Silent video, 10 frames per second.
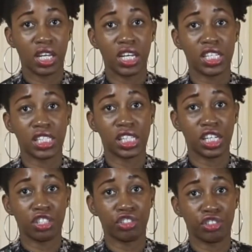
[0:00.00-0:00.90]
and to
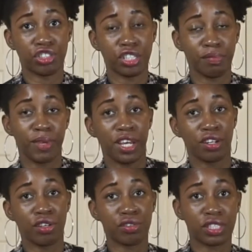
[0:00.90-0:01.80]
get your
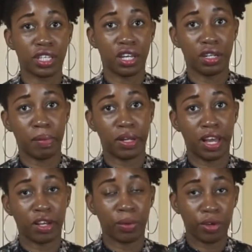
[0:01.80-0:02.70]
tomatoes cut up a
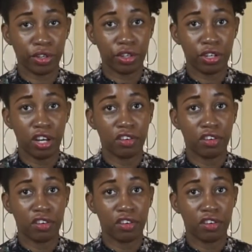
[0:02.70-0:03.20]
lot quicker